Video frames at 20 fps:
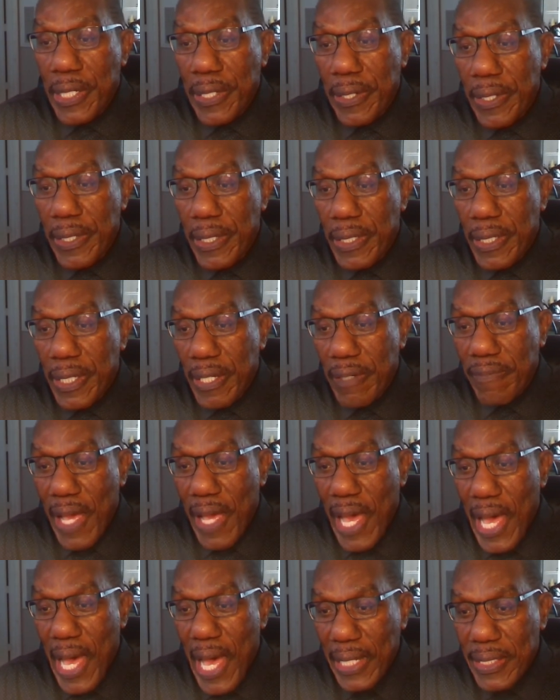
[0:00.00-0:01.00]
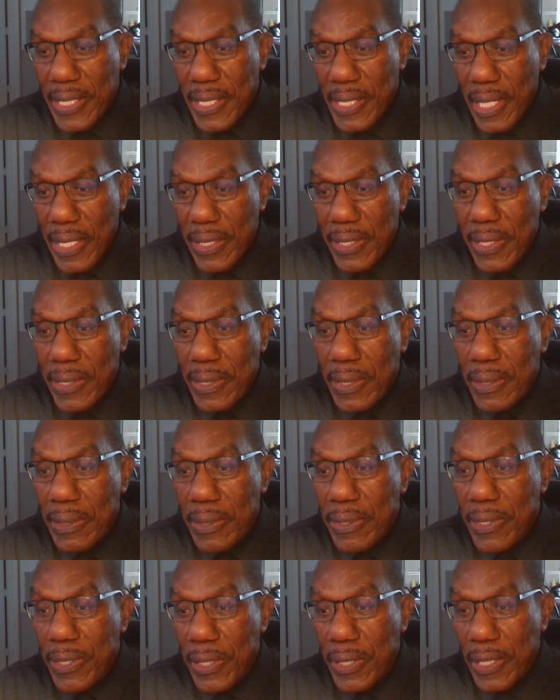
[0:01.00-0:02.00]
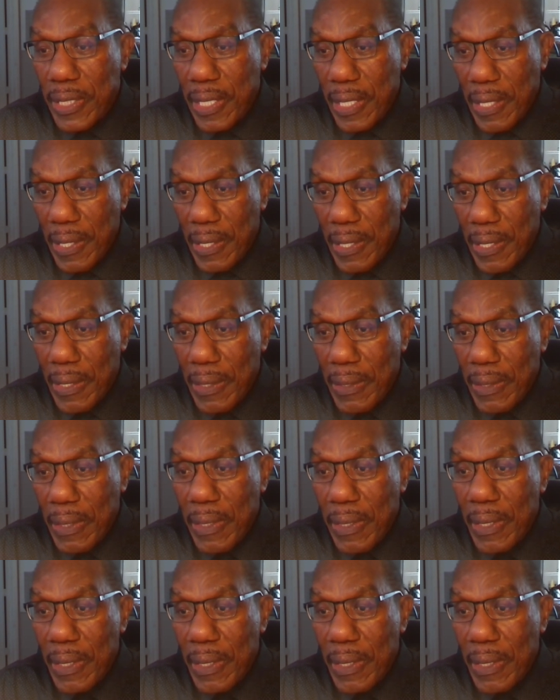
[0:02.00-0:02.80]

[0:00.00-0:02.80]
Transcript: the area of access to care,